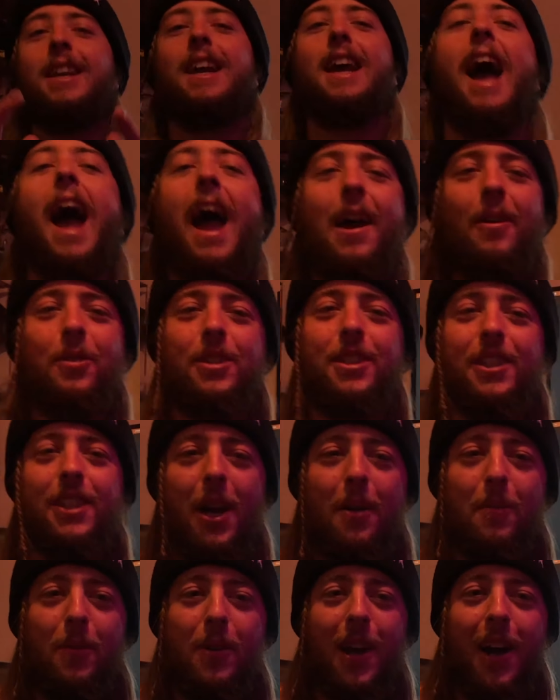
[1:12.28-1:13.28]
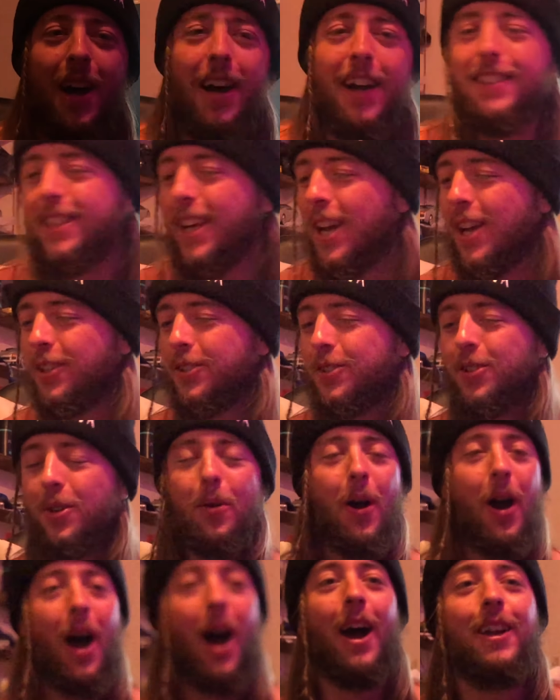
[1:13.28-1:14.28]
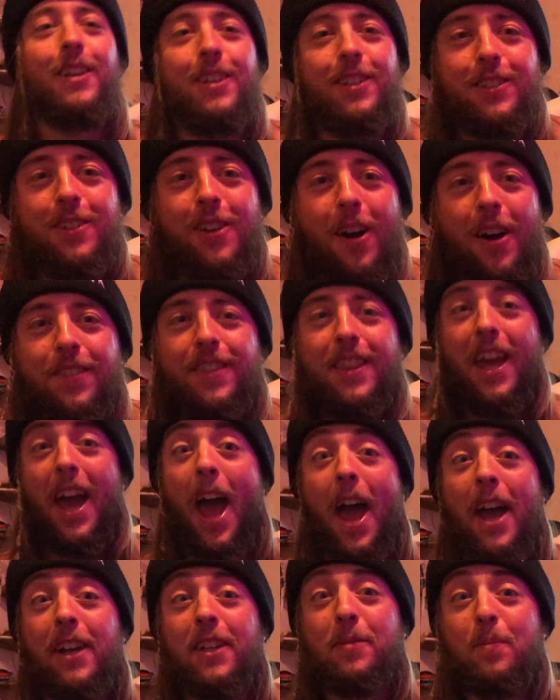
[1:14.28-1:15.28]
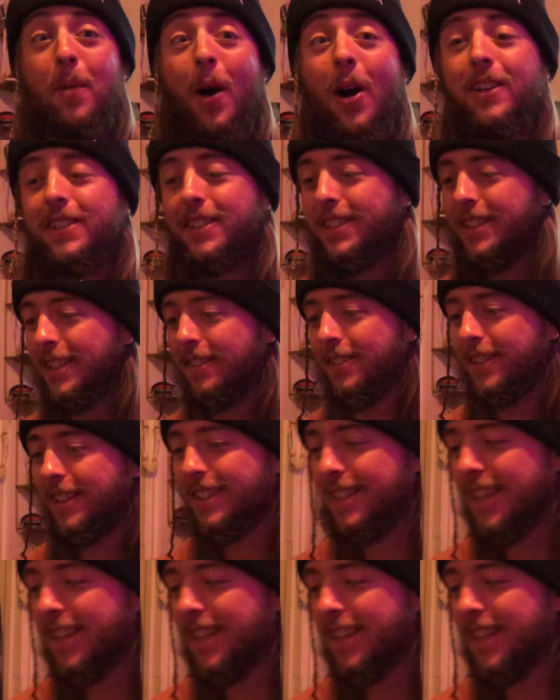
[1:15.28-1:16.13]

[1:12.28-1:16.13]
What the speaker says: Hey, what's up, guys? So, I just got the Xbox Series